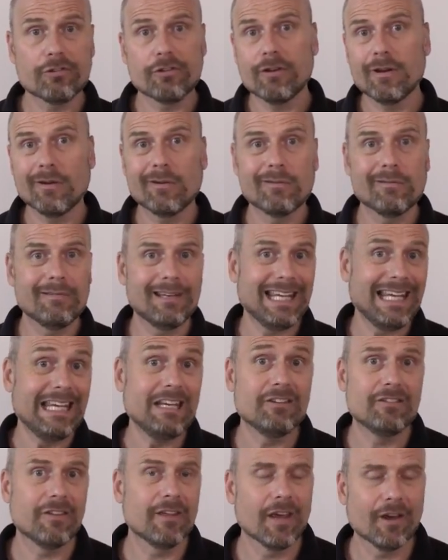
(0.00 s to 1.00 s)
you don't
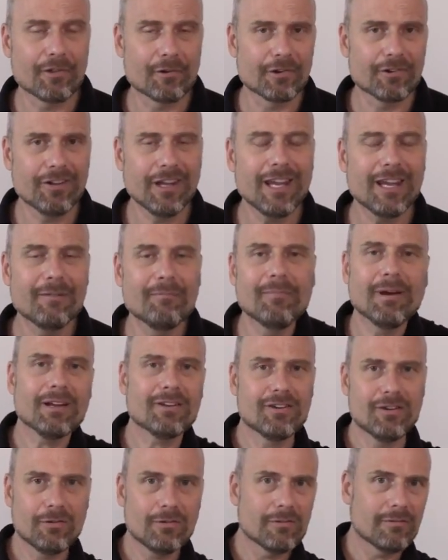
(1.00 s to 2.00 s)
eat the other team,
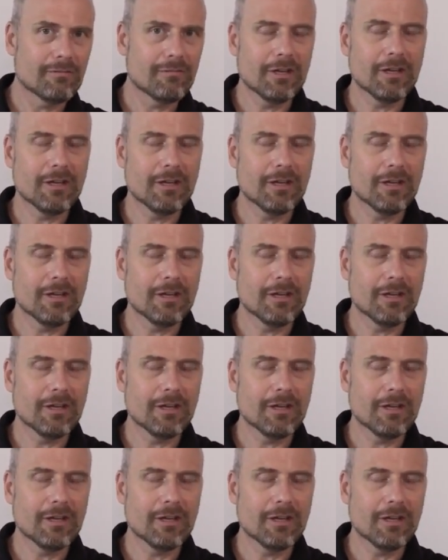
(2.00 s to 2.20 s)
but you